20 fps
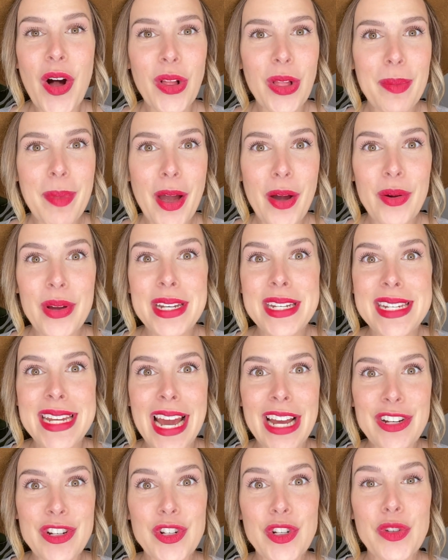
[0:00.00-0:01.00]
all about
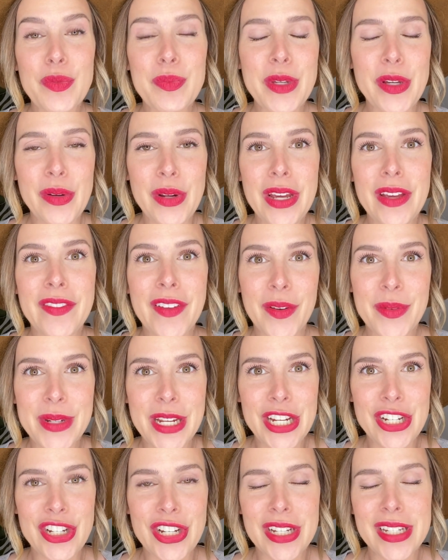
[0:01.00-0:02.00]
natural beauty
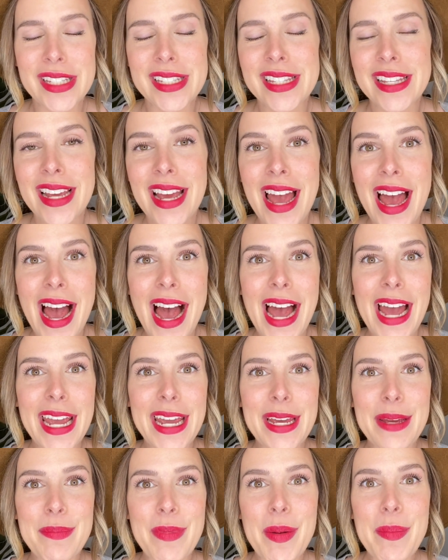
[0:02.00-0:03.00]
foundations. I
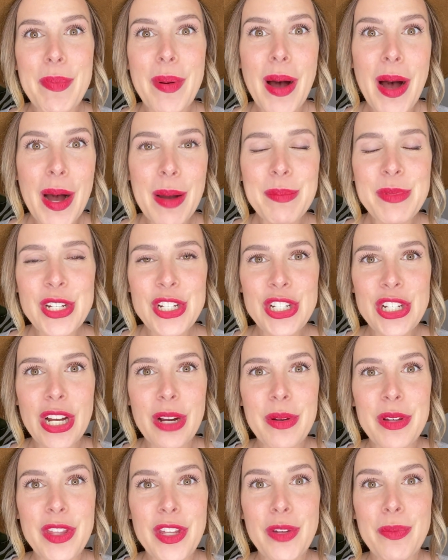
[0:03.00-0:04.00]
am pumped to
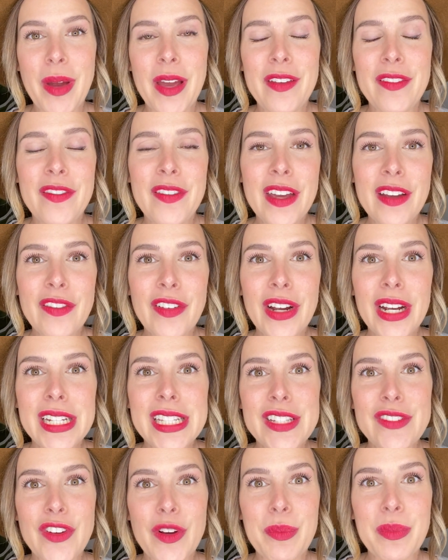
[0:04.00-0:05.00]
share with you my
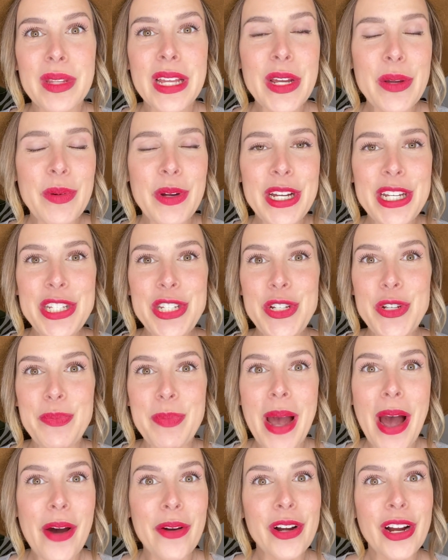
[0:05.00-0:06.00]
favorites from liquid to
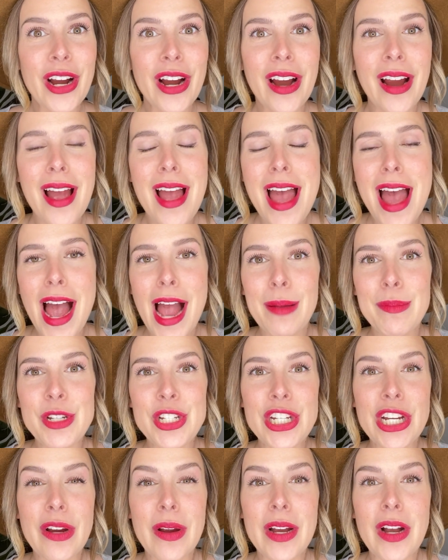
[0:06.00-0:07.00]
powder. I'm
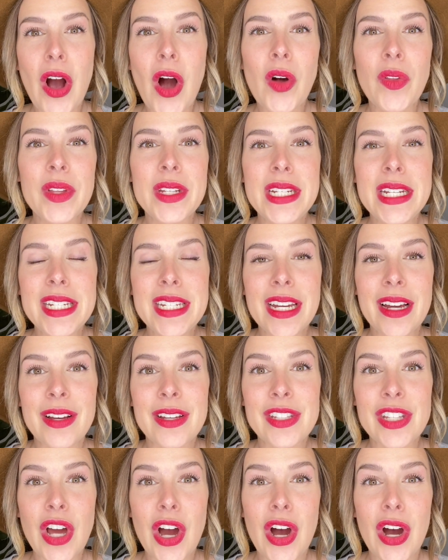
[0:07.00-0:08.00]
sharing all the
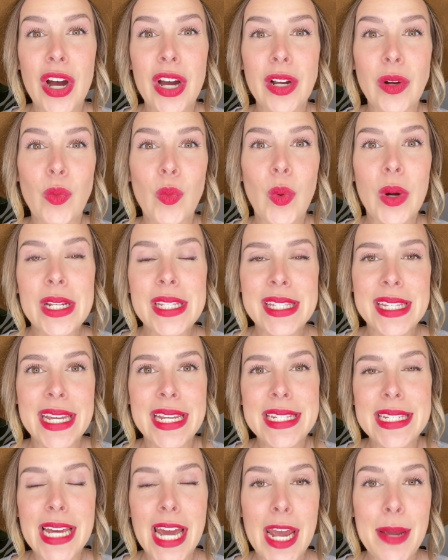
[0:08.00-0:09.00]
details on what
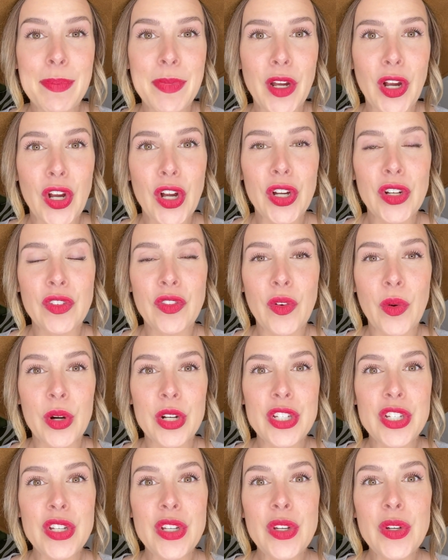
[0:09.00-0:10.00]
skin type they're good for
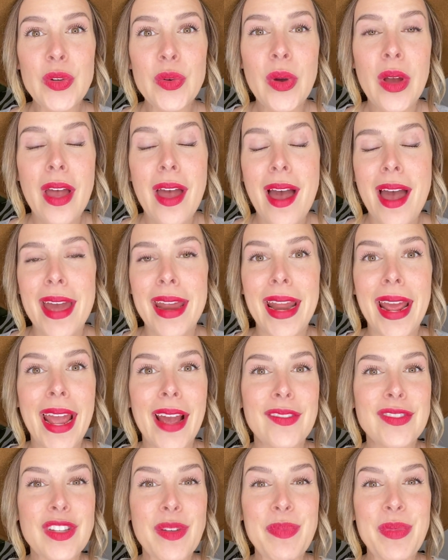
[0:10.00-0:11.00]
too, and I
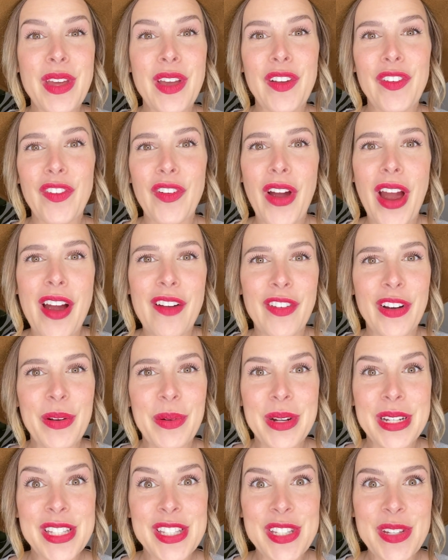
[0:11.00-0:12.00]
have something for
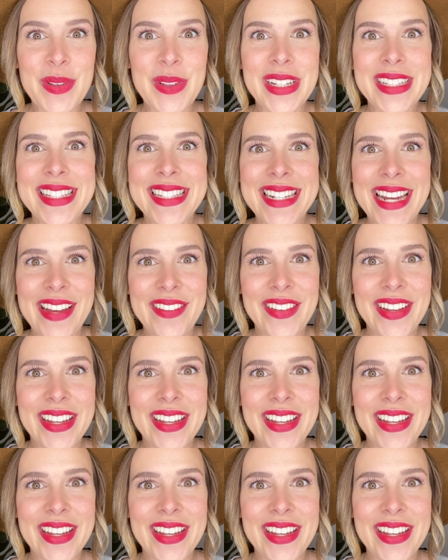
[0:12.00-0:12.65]
everyone, so let's dive